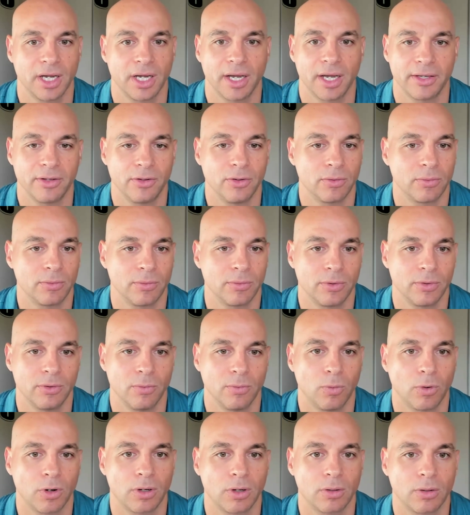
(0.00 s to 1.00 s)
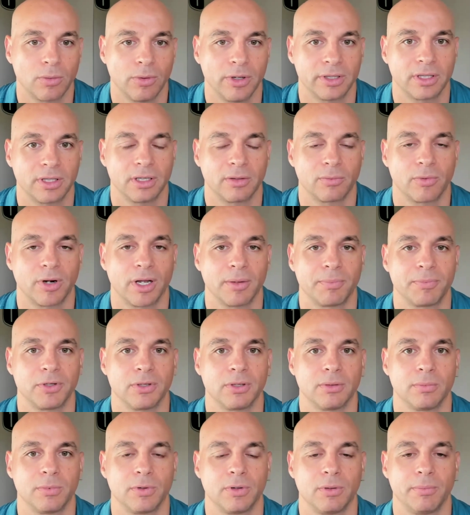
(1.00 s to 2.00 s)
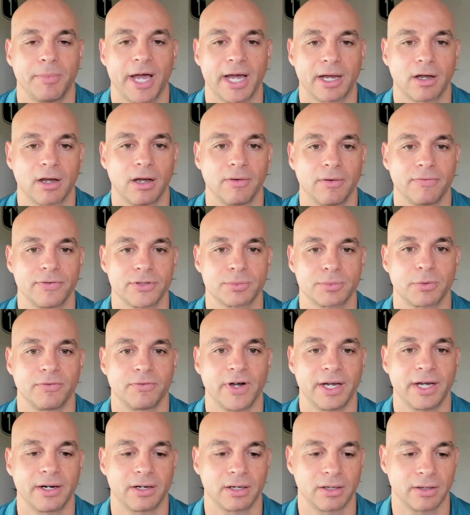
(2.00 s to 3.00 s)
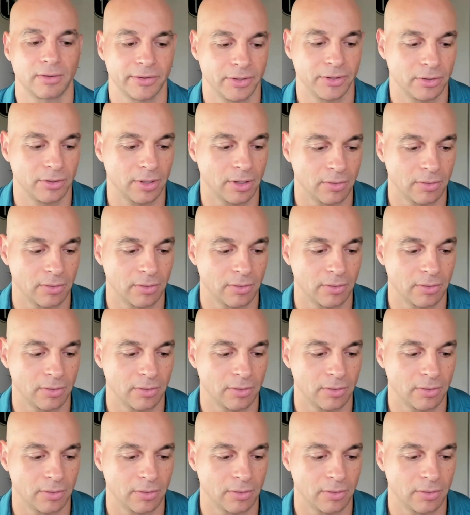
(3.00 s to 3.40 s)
You work with a reputable back office provider.